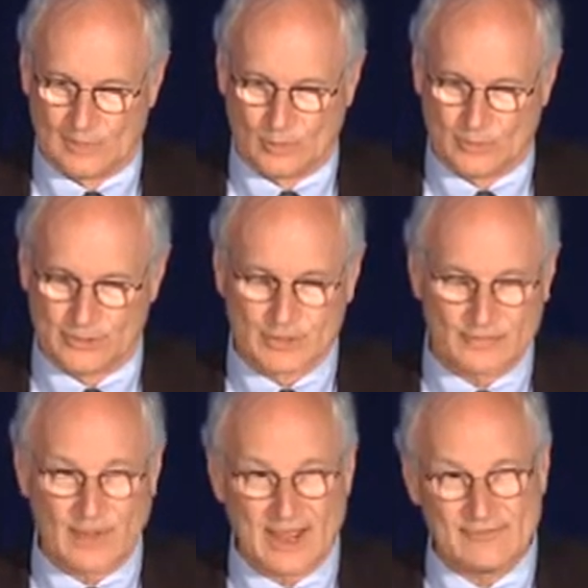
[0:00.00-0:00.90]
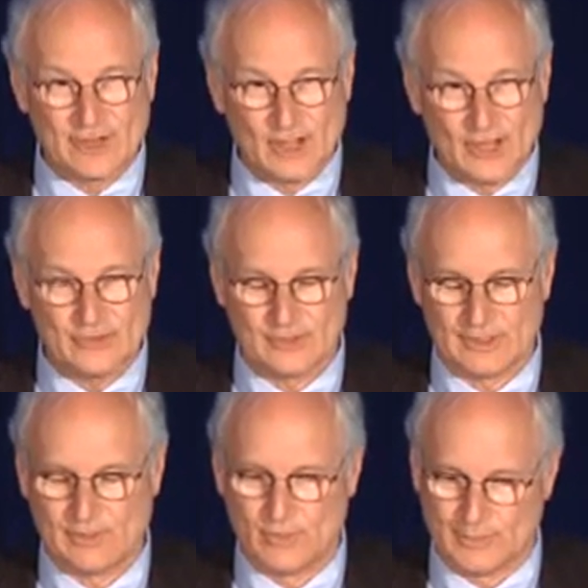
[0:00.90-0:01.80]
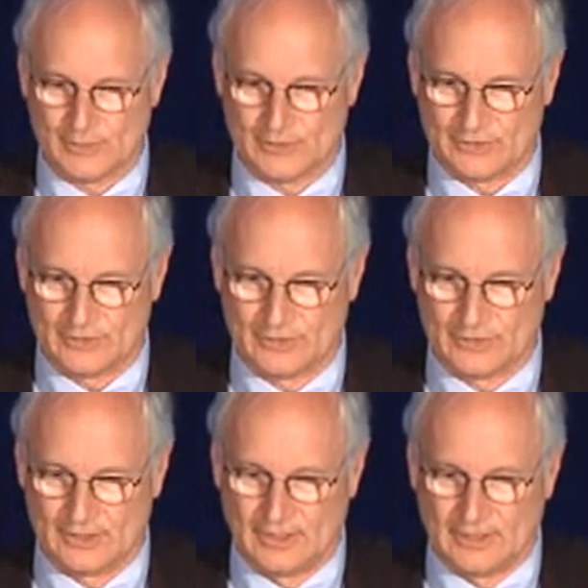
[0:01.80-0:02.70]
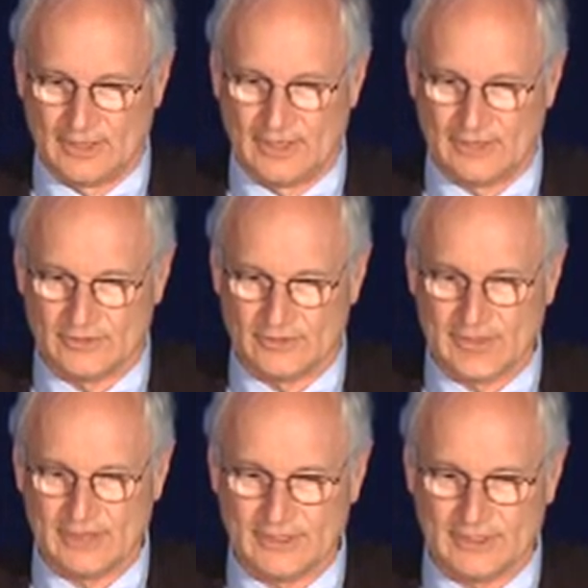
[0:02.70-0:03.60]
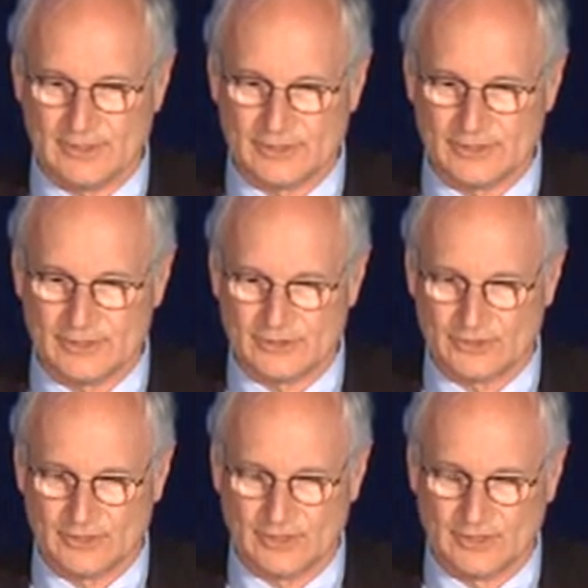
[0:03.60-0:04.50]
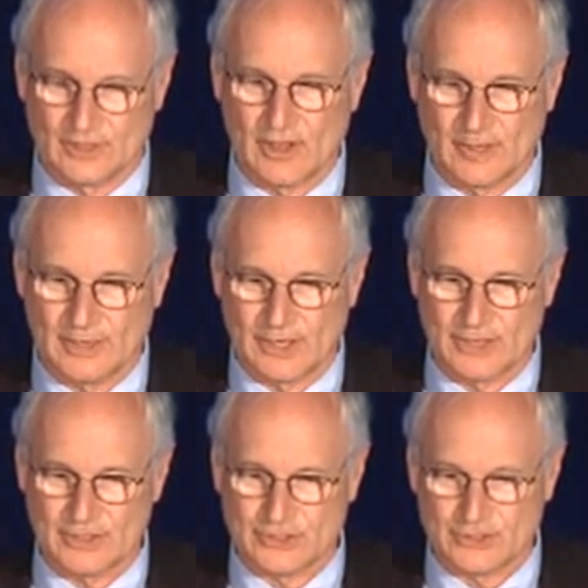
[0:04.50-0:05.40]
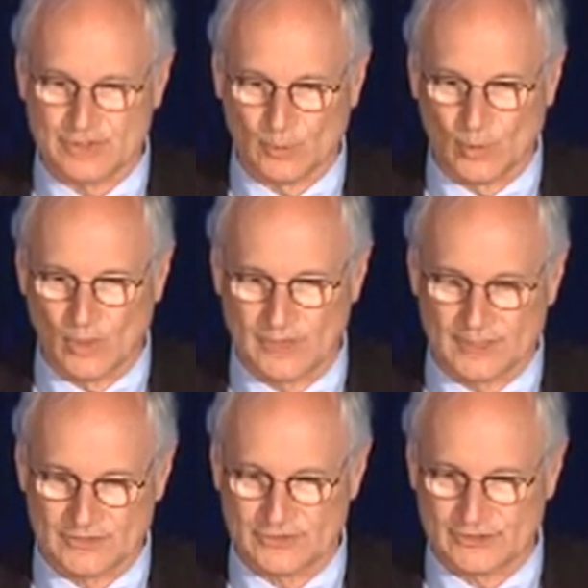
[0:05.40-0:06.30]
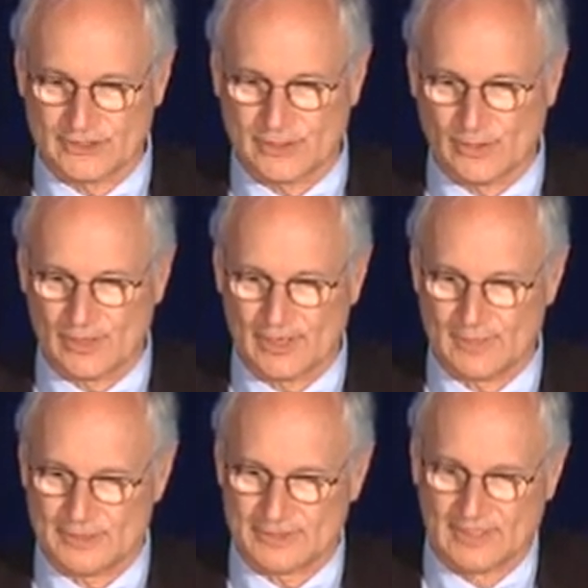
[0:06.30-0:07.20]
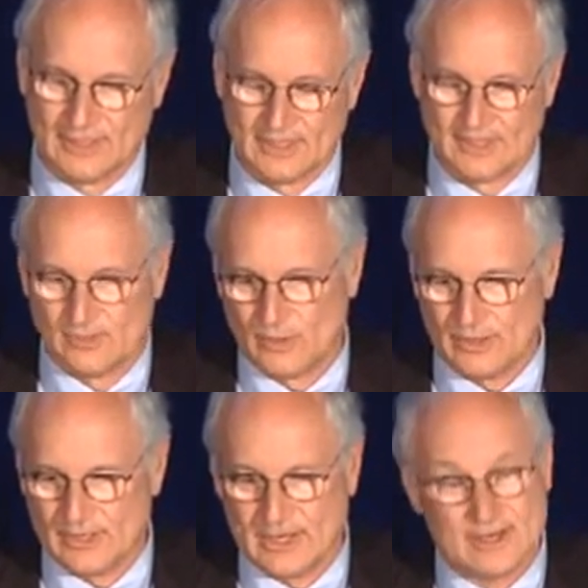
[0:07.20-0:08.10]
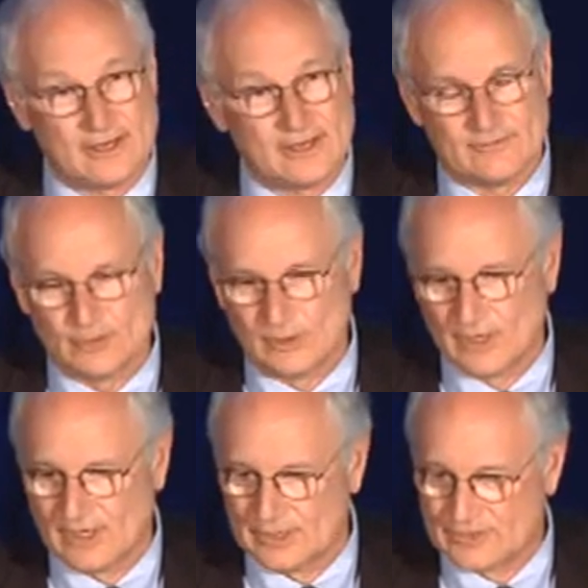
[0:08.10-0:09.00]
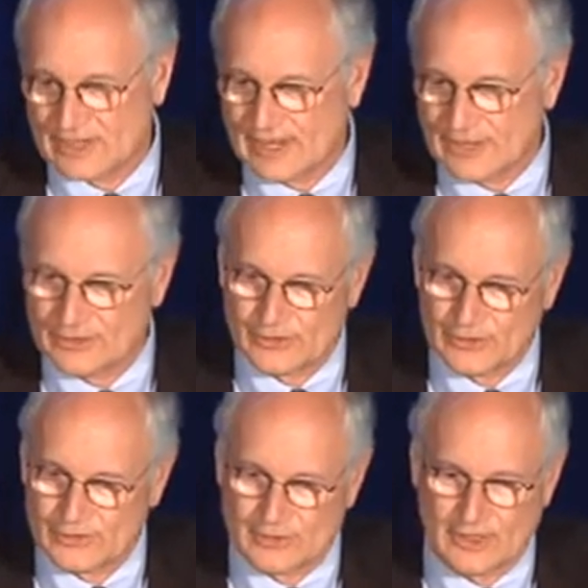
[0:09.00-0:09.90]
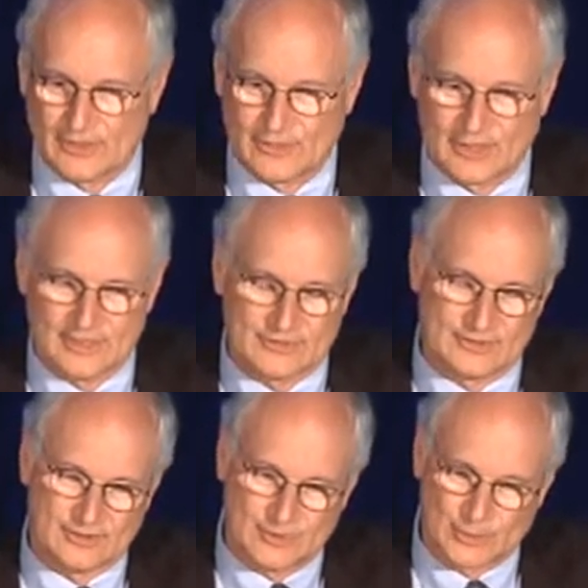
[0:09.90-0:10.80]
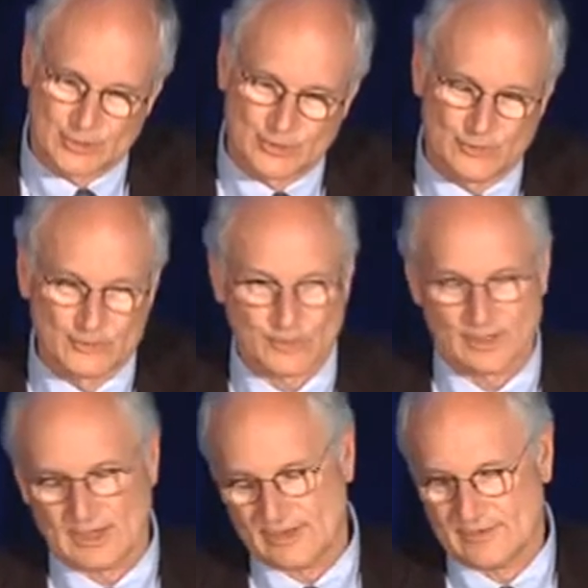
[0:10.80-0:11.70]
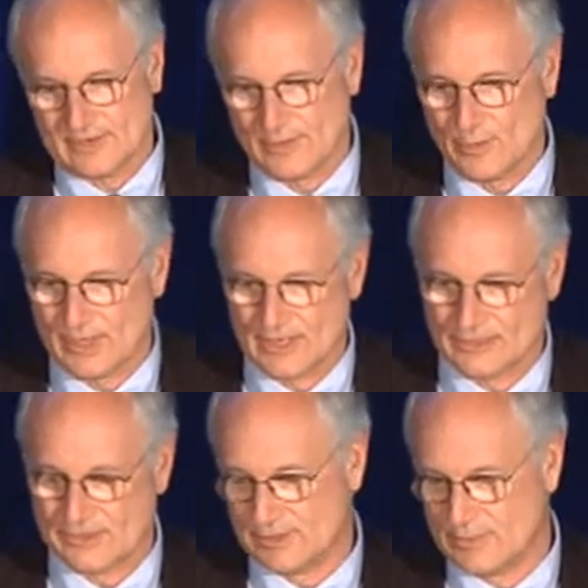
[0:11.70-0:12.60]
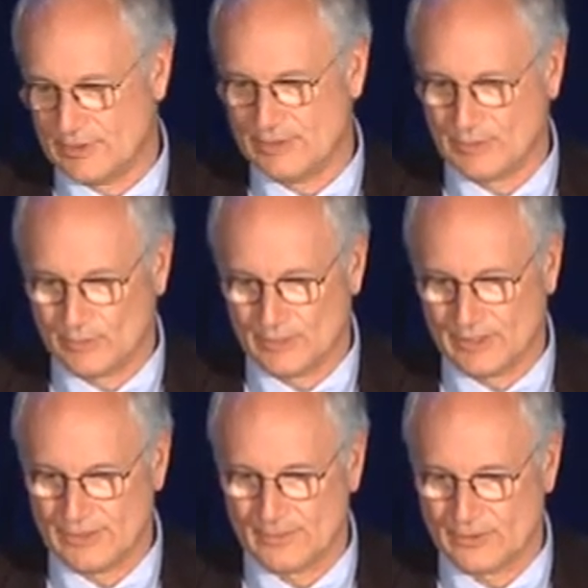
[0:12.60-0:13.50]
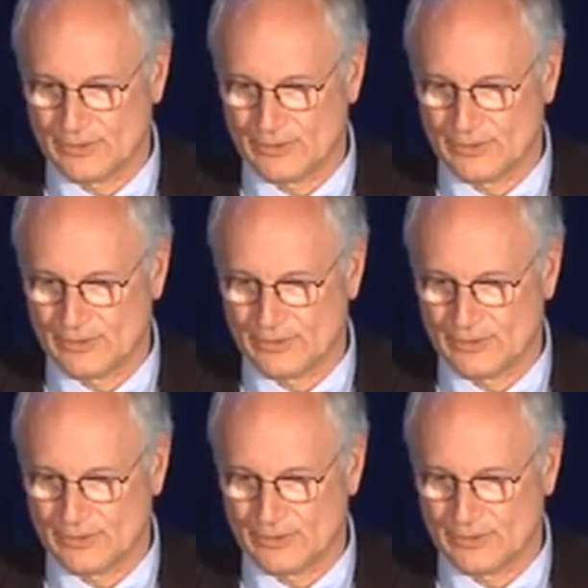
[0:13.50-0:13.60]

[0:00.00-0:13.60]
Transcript: we took 500 Whipples and divided them into complications. One, as you see in the bottom, is whether they had to have new lines, catheters, or diuretics. And number 2 is whether they have antibiotics, TPN, or blood. Number